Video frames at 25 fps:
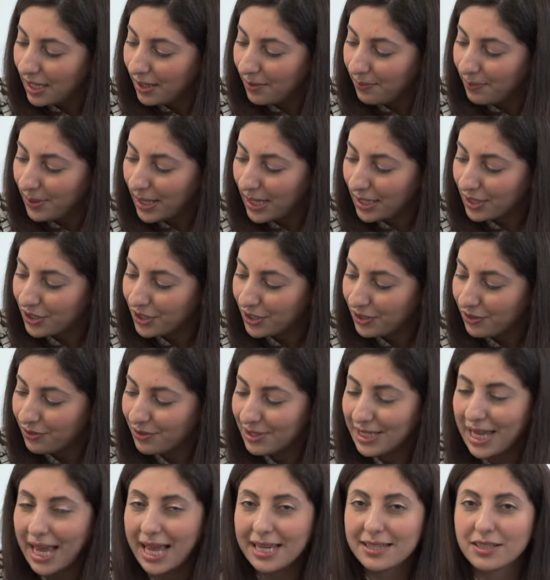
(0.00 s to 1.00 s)
a patient
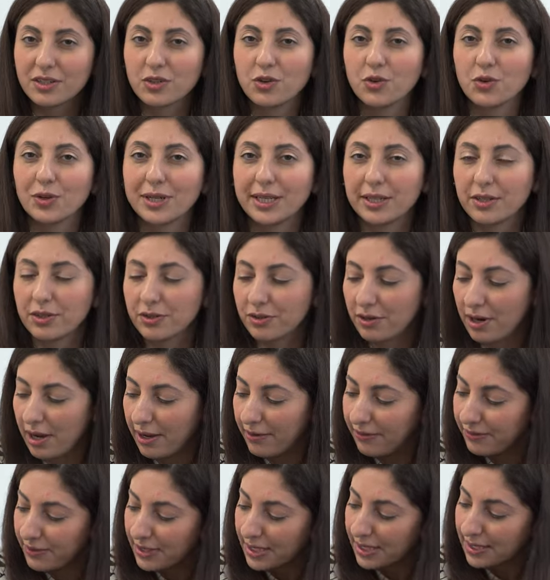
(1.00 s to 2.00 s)
who's had a corneal
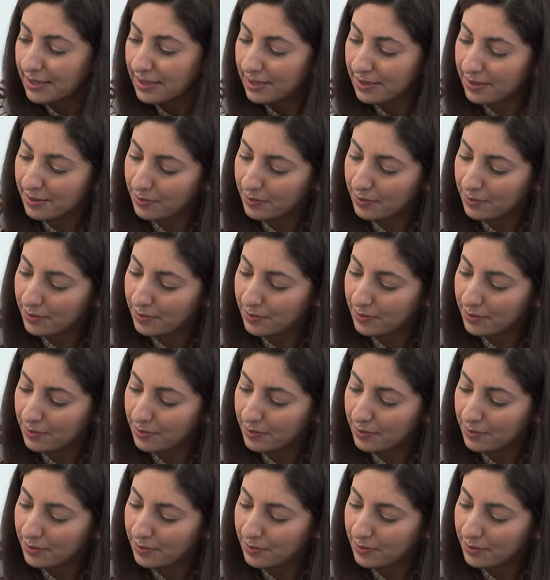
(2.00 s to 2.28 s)
graft. It's a